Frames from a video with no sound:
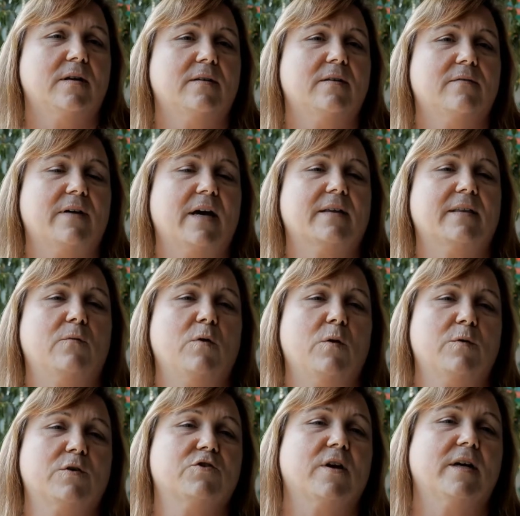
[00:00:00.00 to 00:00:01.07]
the fact that what
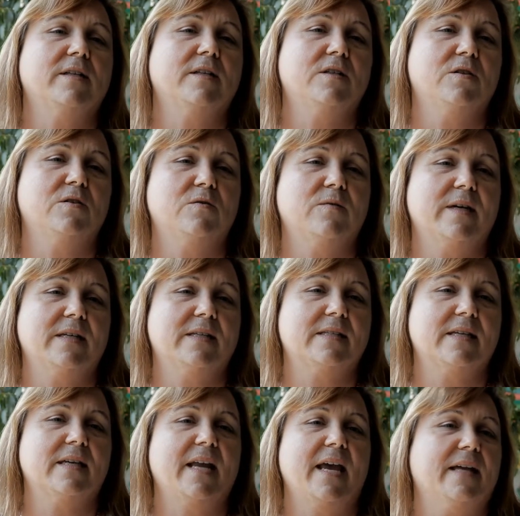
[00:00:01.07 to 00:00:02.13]
we're trying to do is
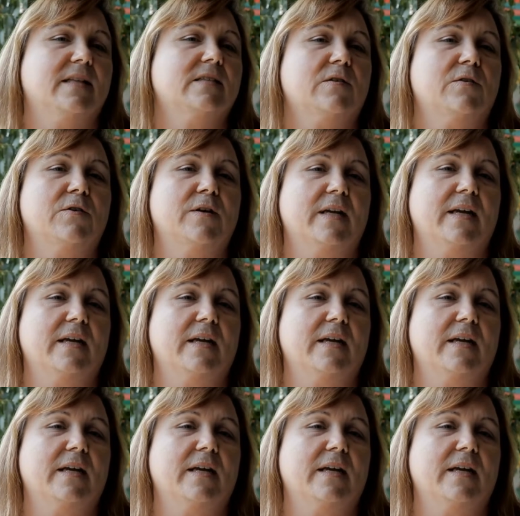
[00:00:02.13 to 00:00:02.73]
enhance learning.